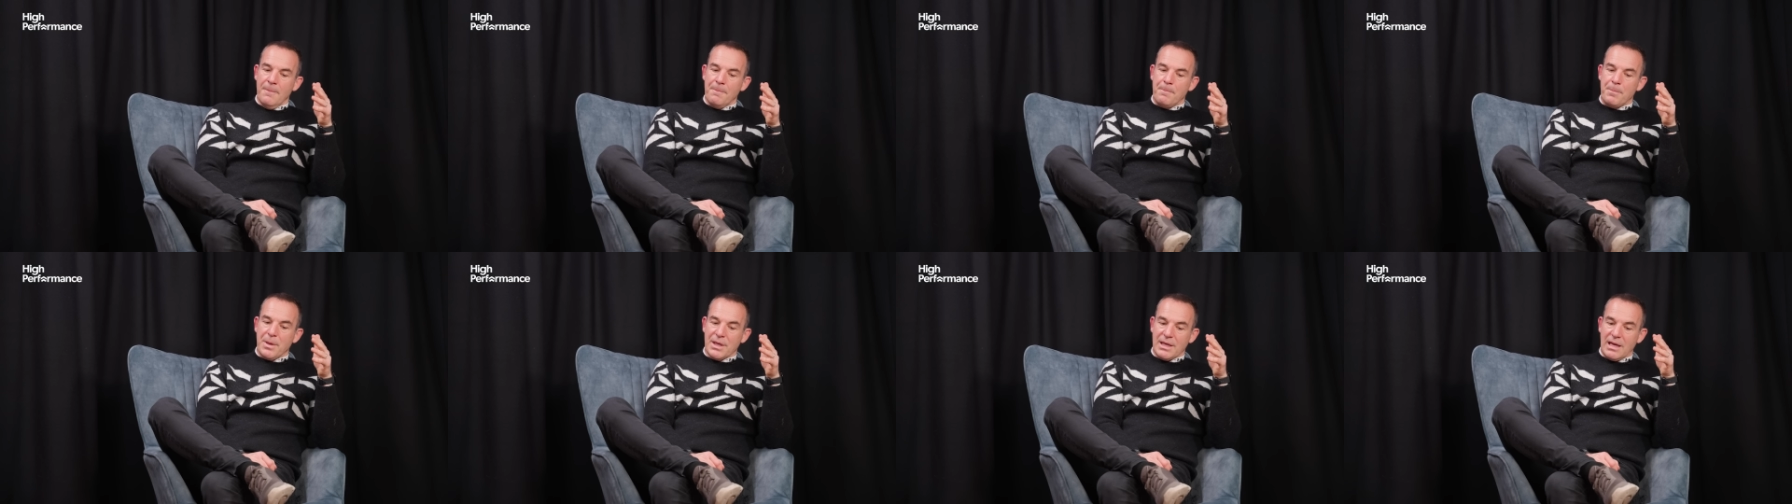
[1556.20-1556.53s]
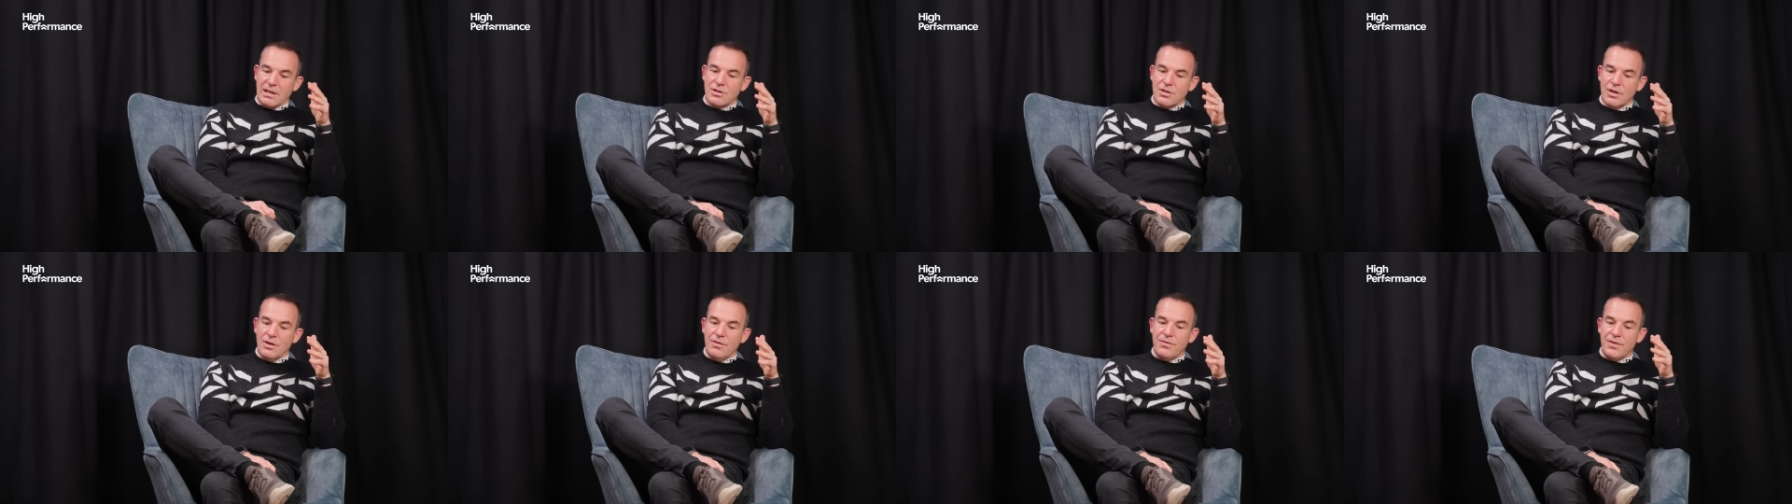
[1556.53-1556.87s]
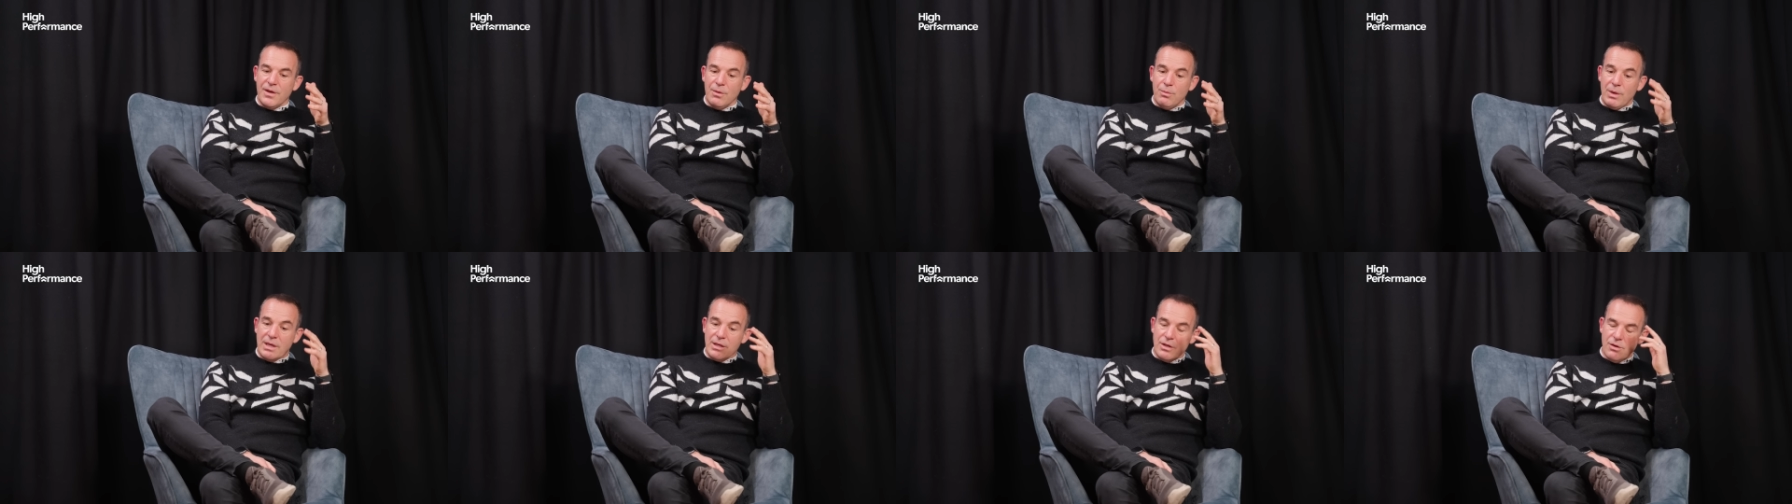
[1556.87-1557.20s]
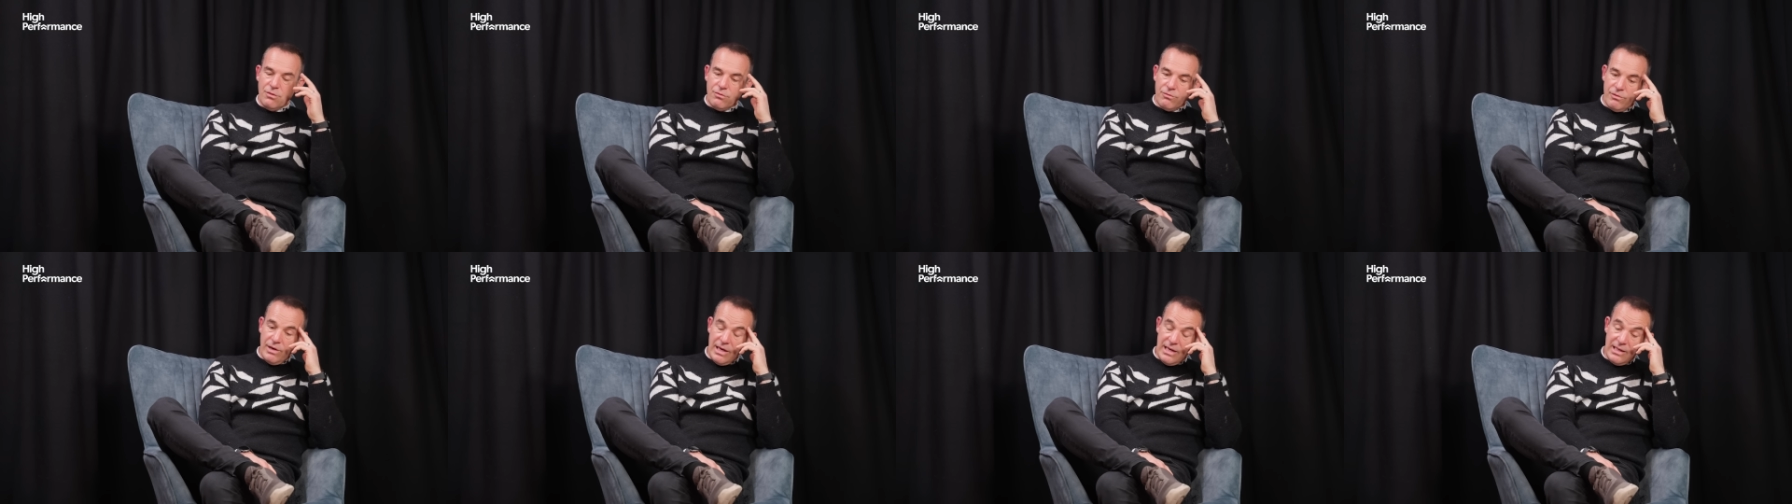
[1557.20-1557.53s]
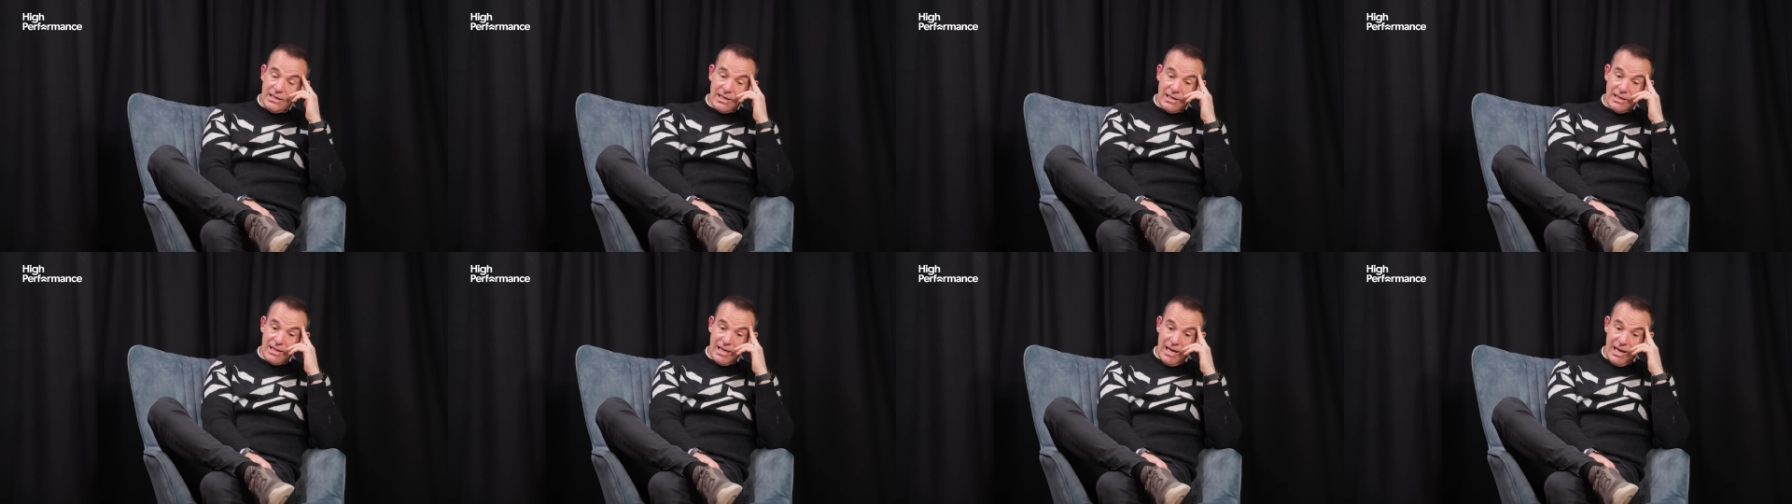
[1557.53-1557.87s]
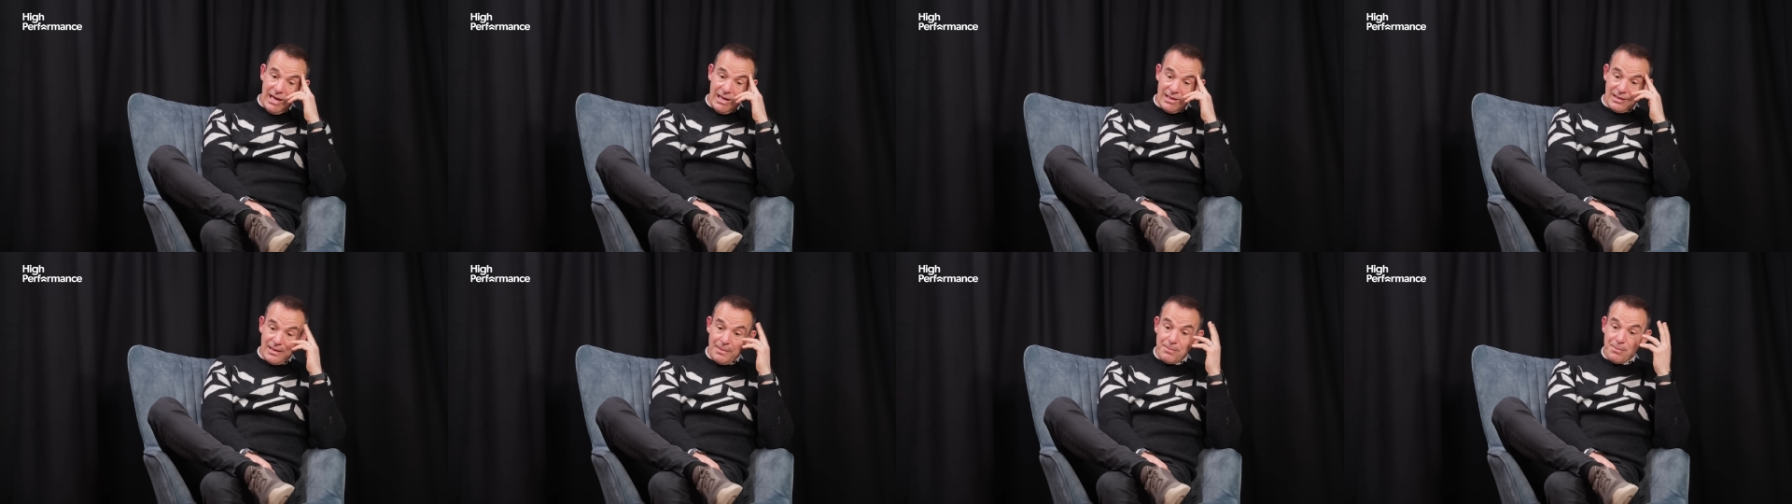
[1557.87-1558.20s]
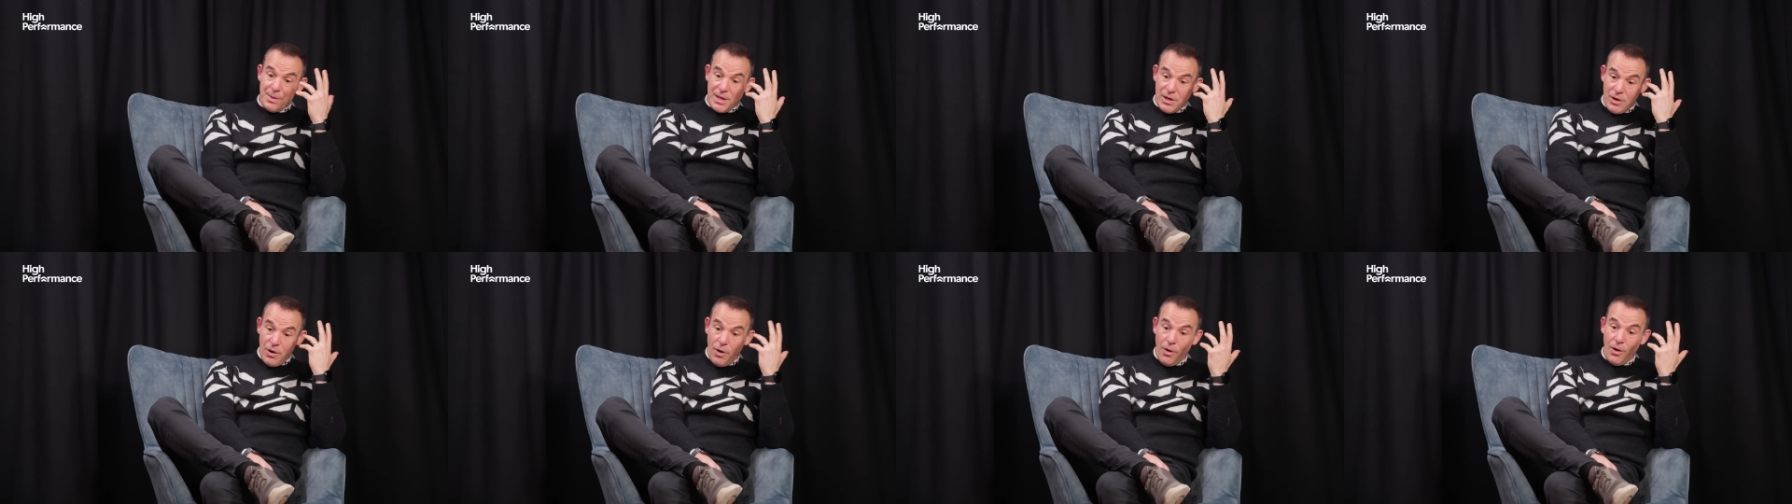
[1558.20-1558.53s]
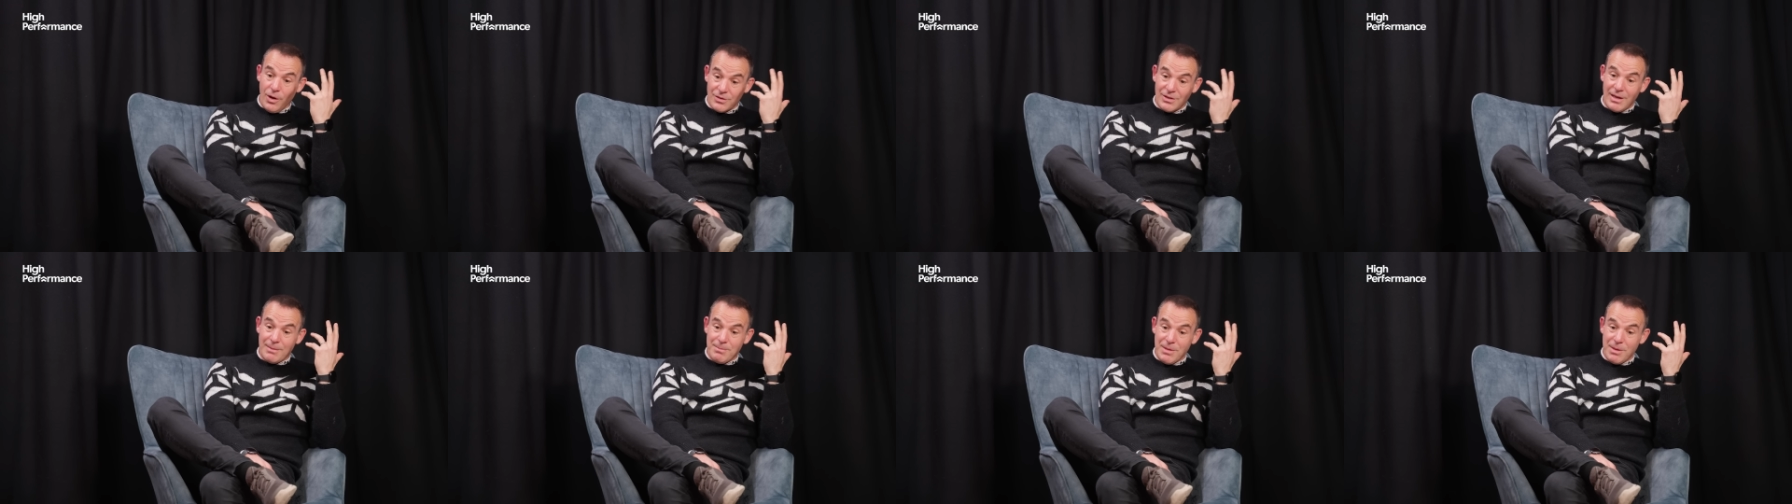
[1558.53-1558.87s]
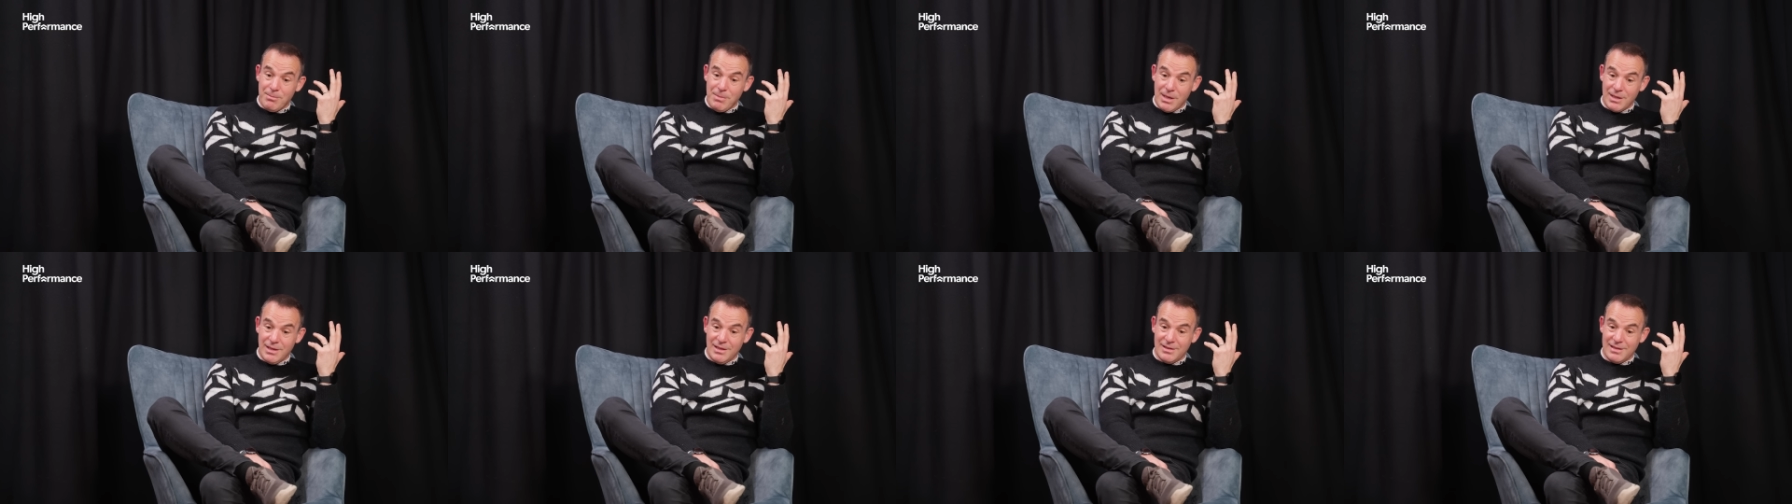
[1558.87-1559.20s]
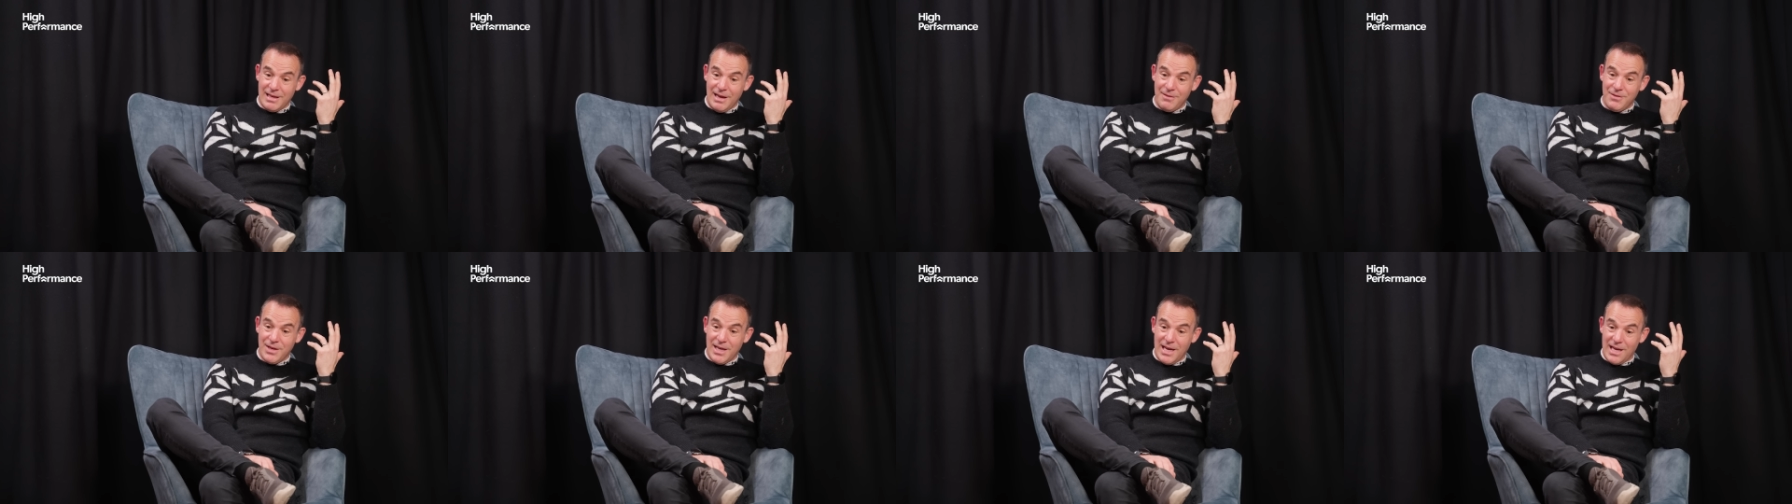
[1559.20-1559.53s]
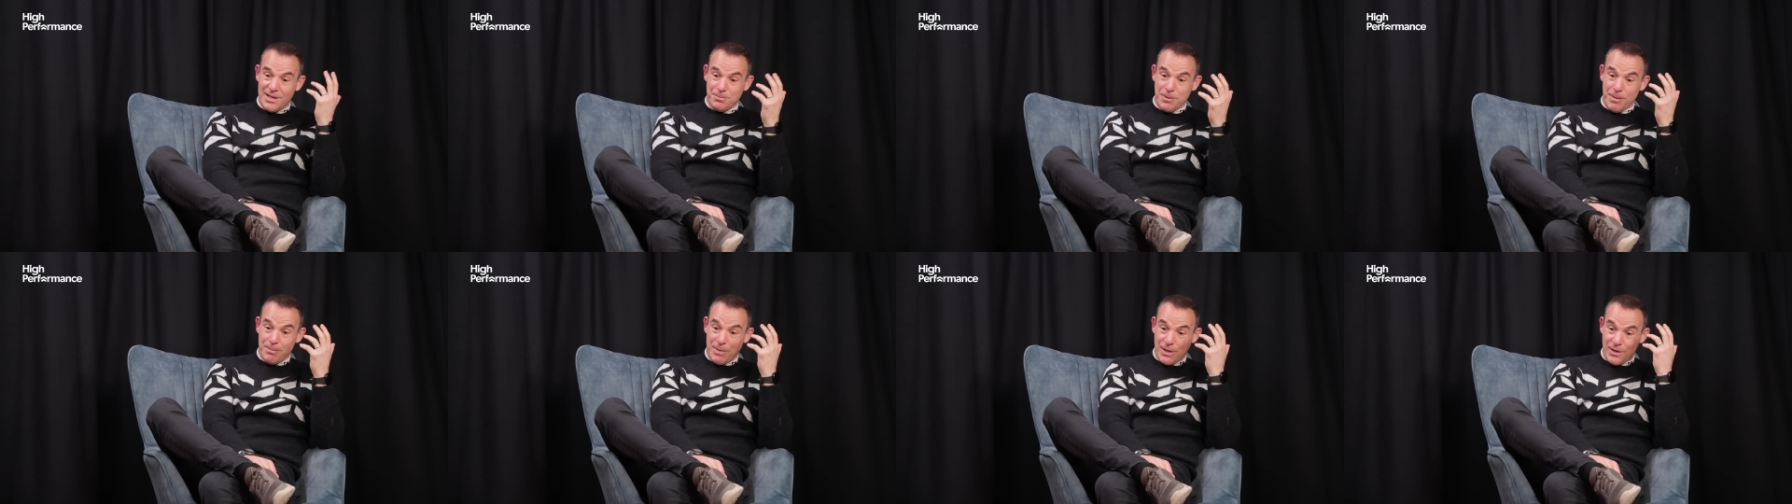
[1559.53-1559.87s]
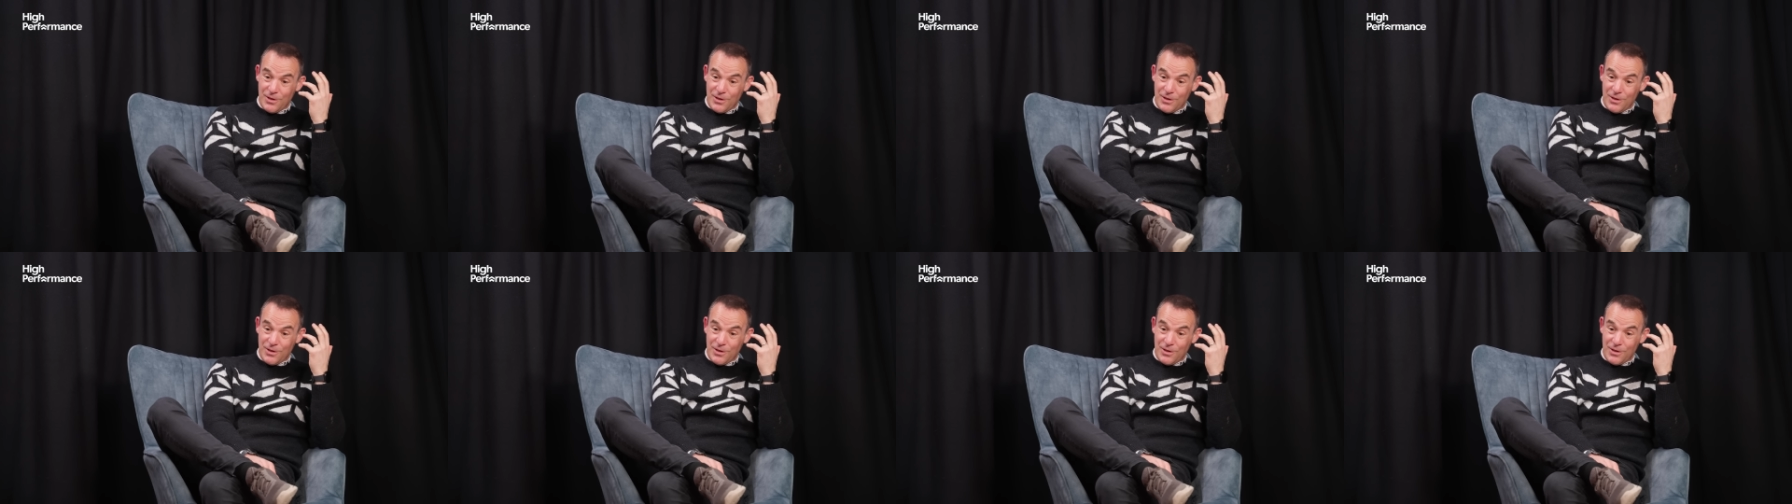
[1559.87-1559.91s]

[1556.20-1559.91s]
but I do feel when you're reading that, and because I'm the money saving expert,